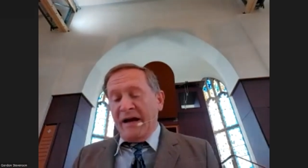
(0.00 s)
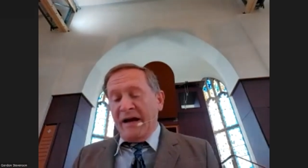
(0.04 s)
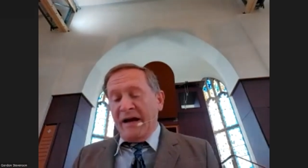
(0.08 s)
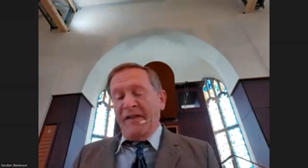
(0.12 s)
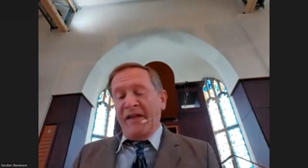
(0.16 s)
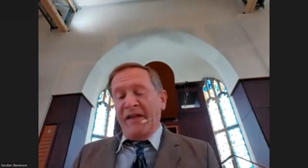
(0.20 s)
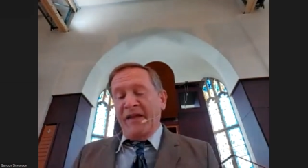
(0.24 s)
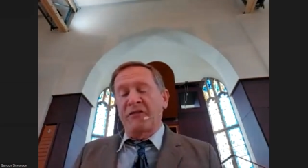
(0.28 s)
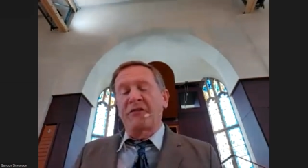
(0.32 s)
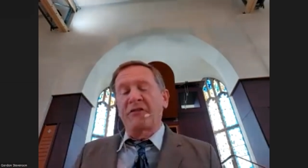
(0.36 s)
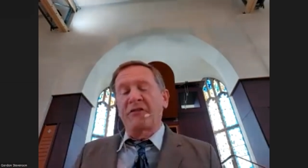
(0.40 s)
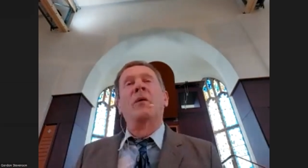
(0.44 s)

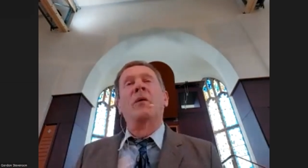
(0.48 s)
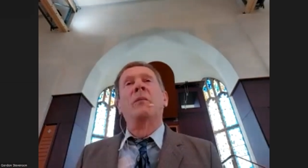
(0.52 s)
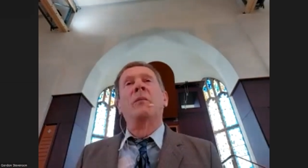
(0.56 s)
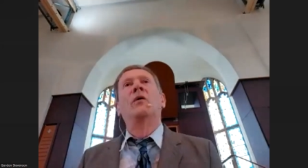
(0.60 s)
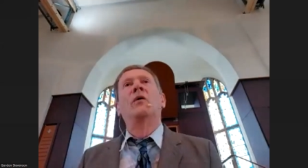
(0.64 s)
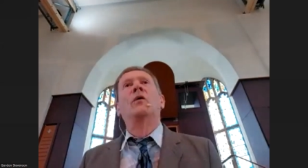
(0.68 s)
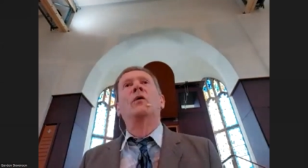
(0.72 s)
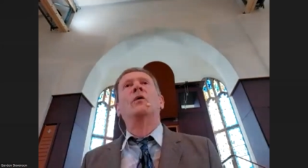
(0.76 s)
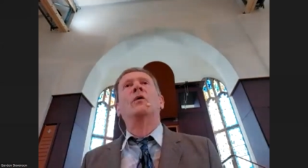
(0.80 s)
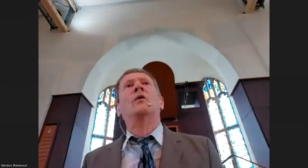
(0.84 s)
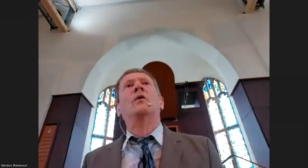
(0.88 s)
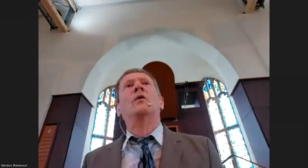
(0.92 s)
And that's what
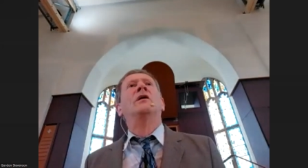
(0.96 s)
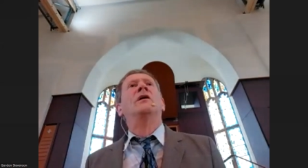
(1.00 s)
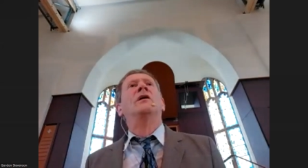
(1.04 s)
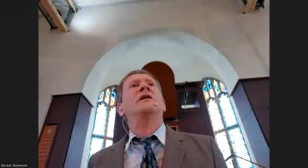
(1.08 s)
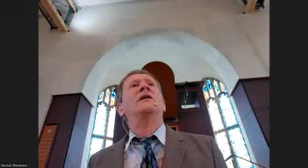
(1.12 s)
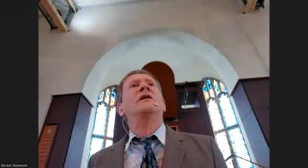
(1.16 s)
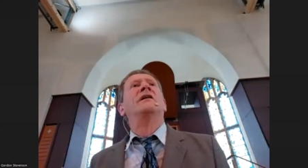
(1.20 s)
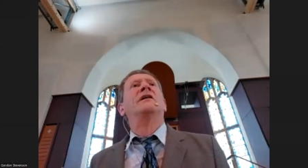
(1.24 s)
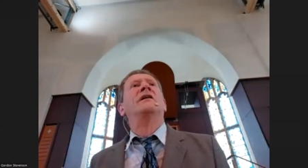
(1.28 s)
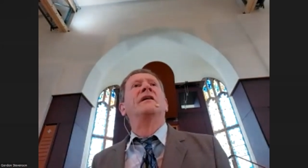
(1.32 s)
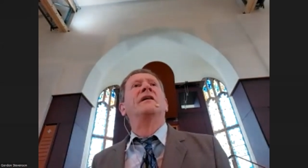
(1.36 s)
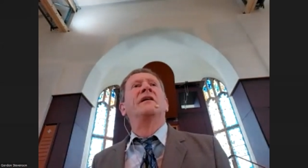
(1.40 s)
Paul
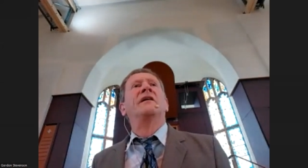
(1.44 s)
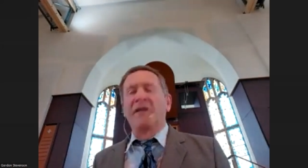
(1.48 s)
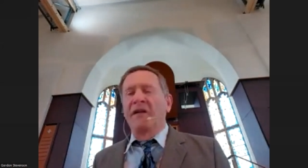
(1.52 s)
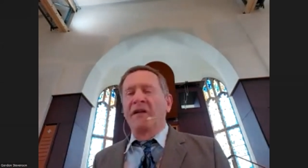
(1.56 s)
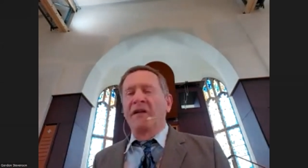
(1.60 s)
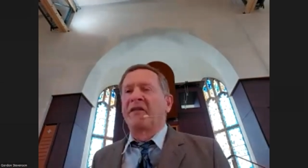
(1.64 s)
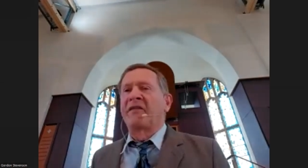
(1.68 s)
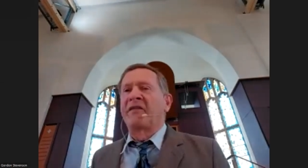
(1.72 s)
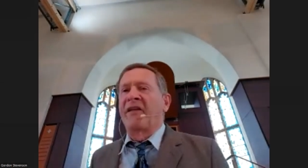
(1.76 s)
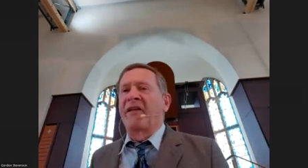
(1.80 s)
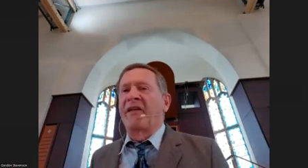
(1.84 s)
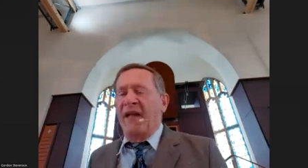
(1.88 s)

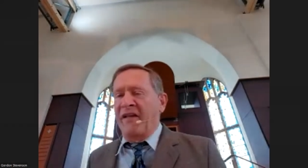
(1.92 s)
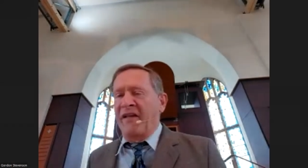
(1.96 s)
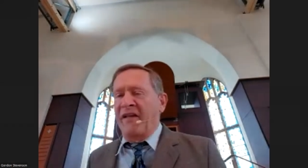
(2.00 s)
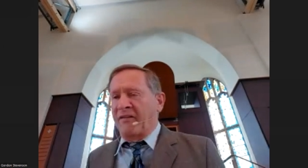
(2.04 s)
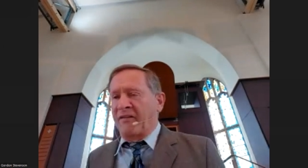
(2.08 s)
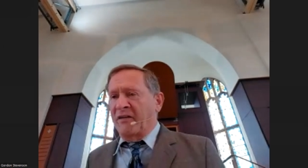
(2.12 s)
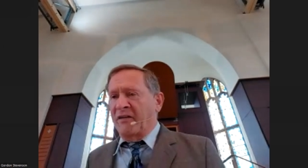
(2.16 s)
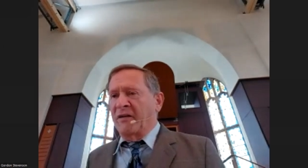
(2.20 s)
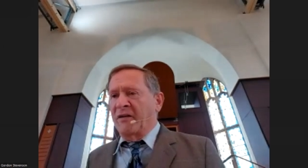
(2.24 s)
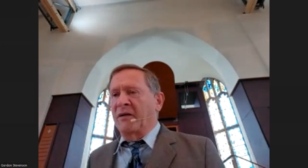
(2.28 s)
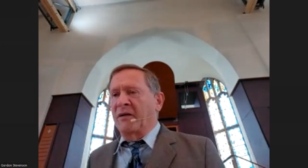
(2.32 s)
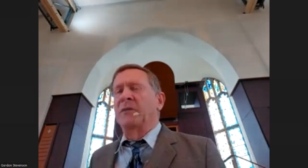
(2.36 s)

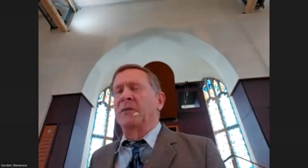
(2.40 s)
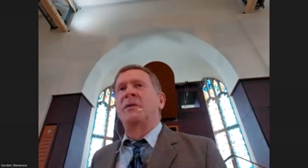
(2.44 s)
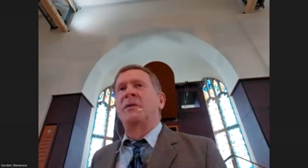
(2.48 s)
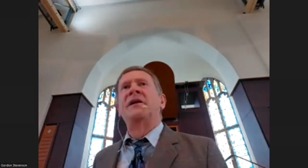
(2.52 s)
says.